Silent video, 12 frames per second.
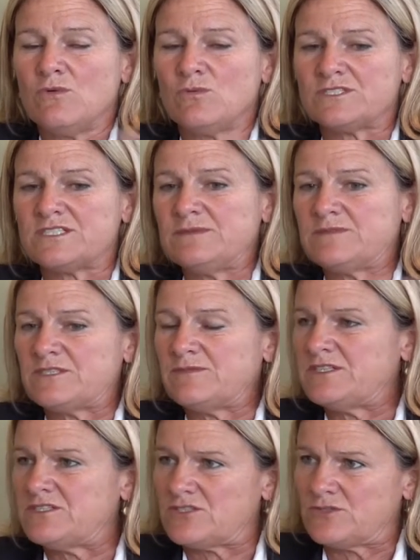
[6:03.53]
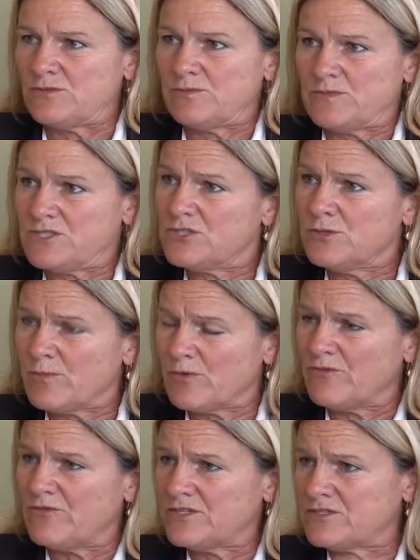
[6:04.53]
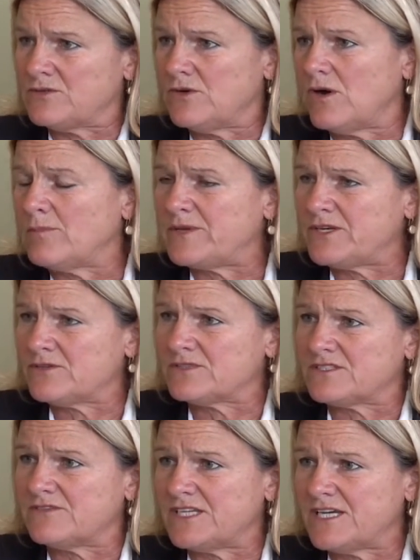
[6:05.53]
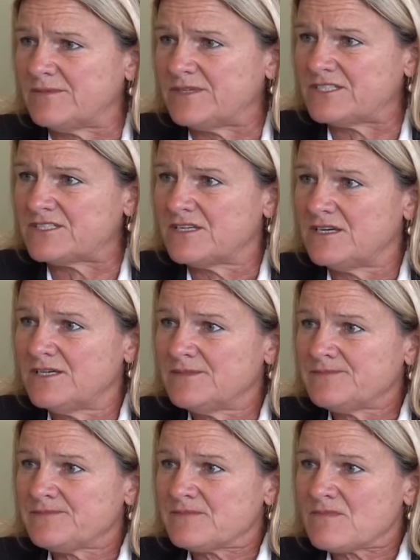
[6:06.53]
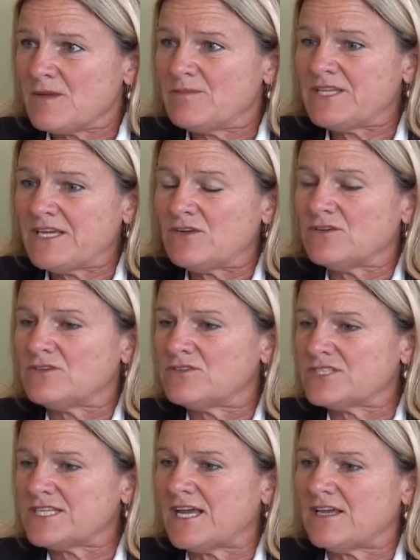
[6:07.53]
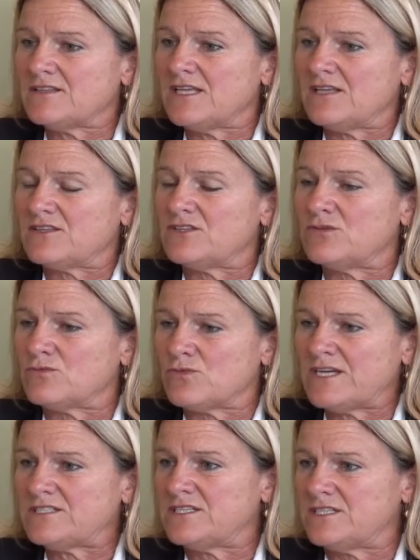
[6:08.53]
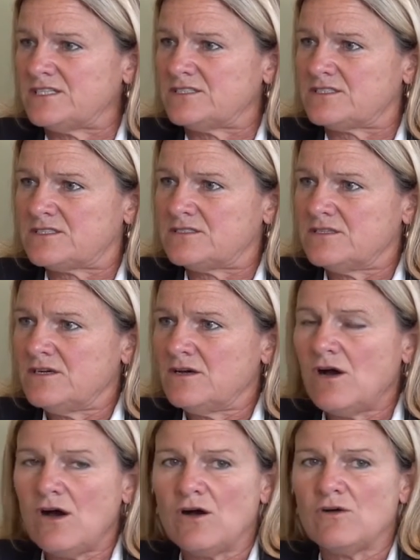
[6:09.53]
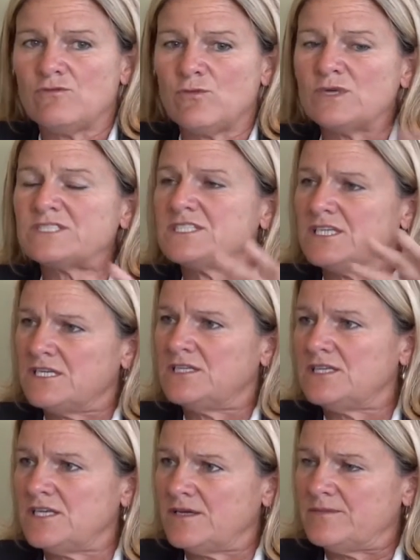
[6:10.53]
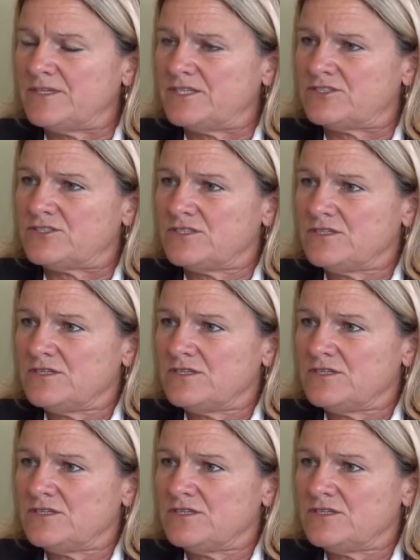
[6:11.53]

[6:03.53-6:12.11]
what seems to be the superficial appearance of the image. But they don't understand that the resonance of what's in the image,